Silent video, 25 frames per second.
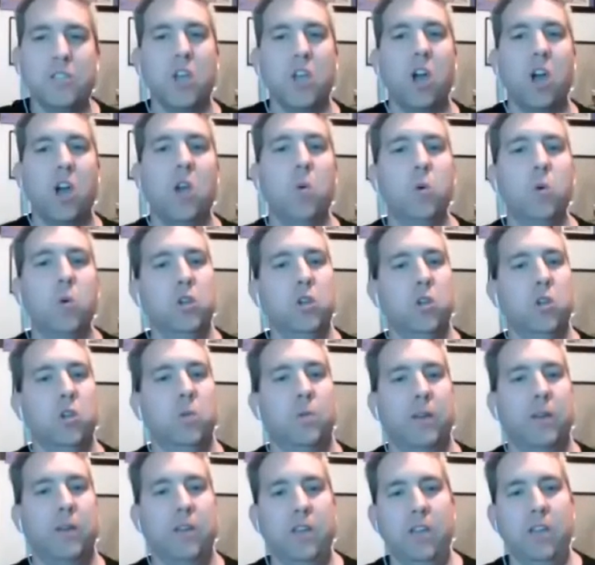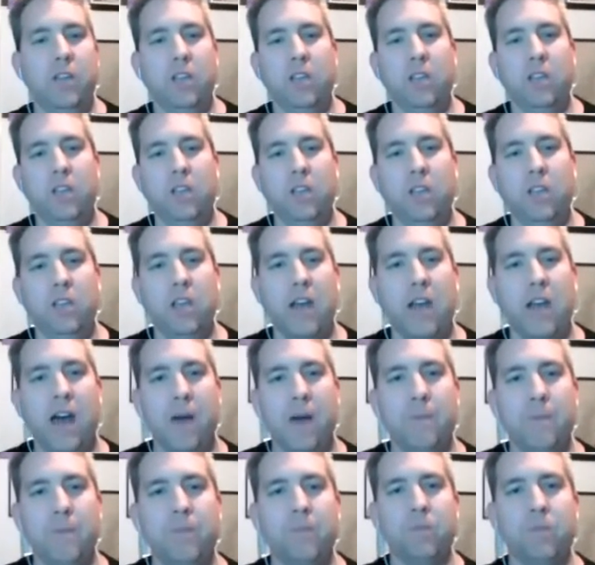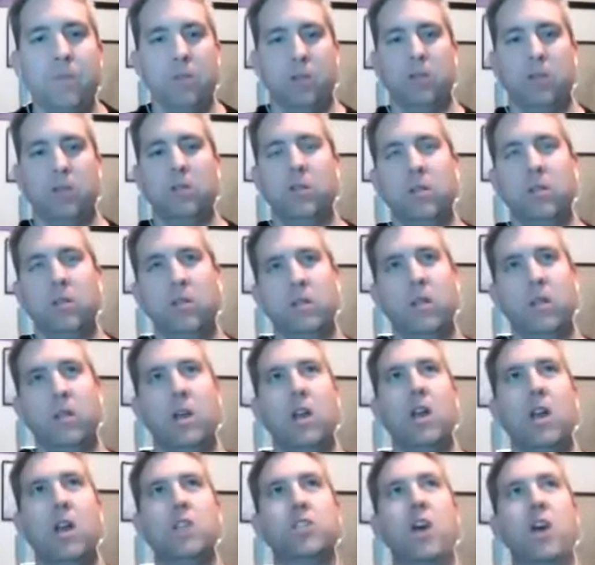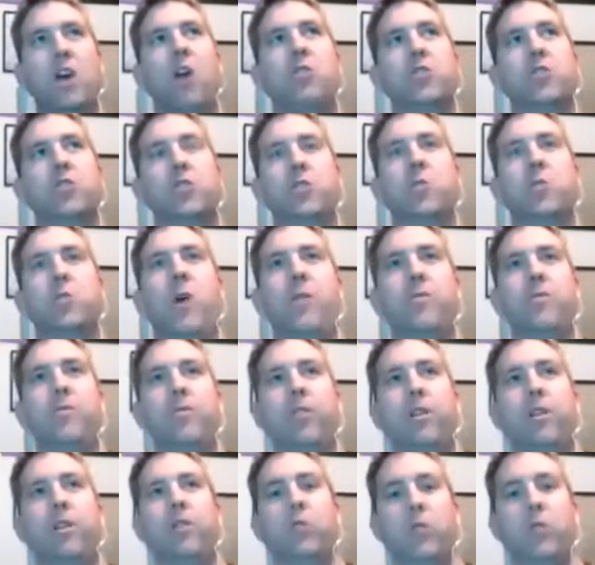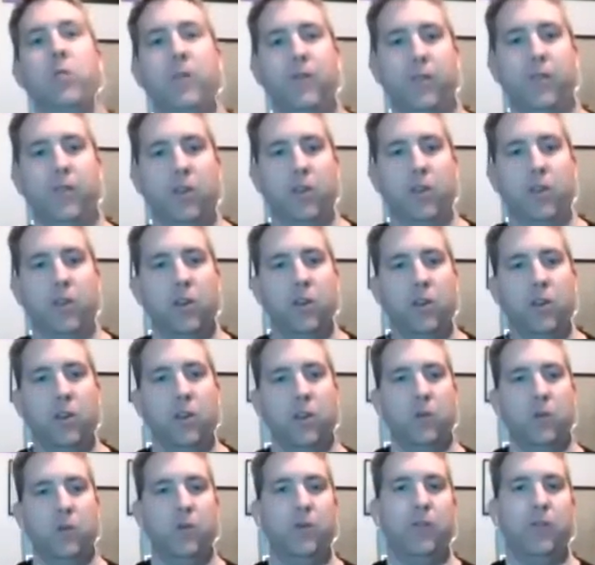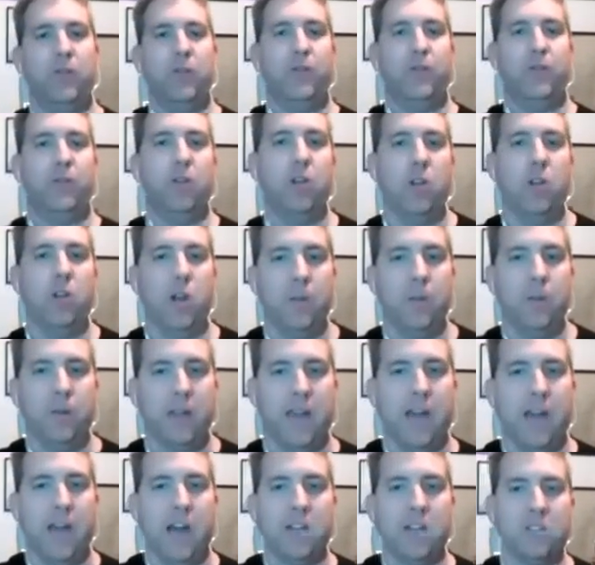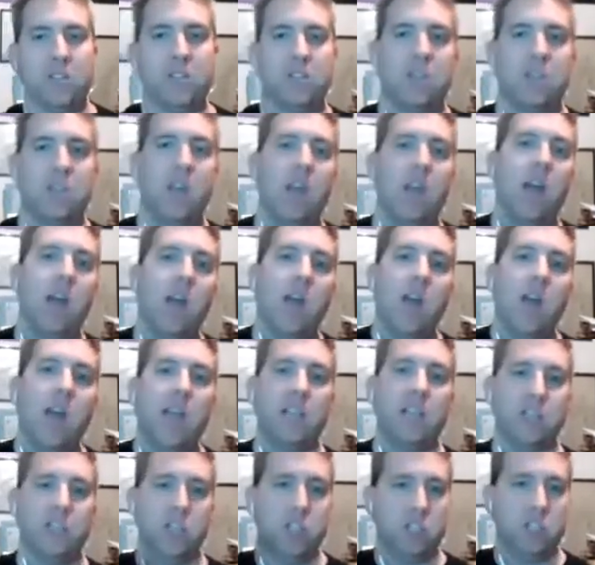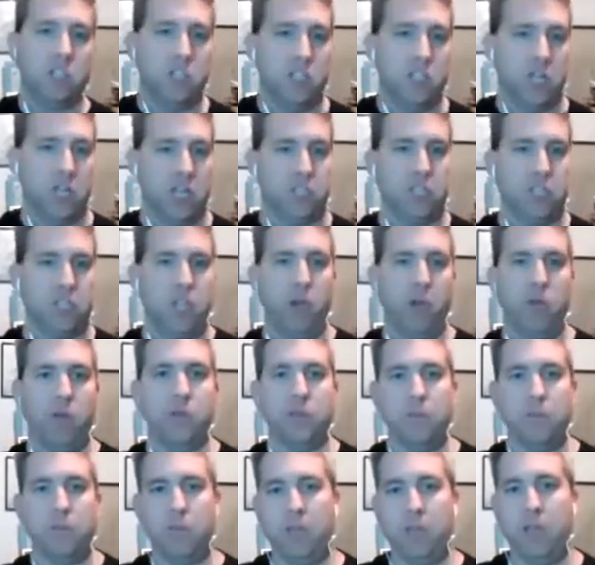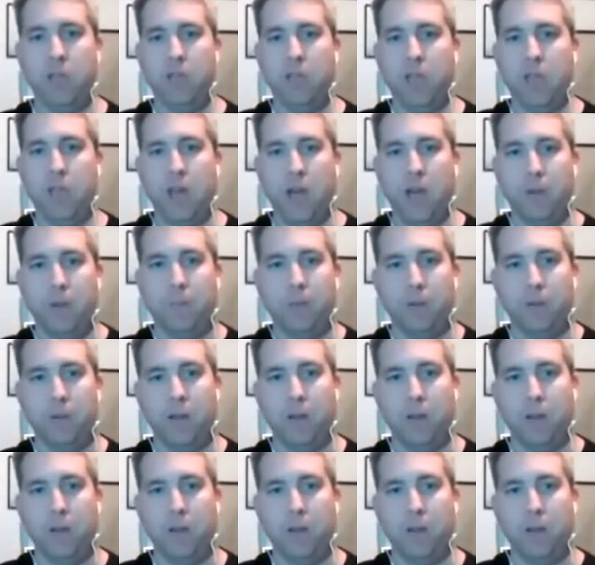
So, will you be um, so I was just wondering, with the with the Frew open house, is it just going to be a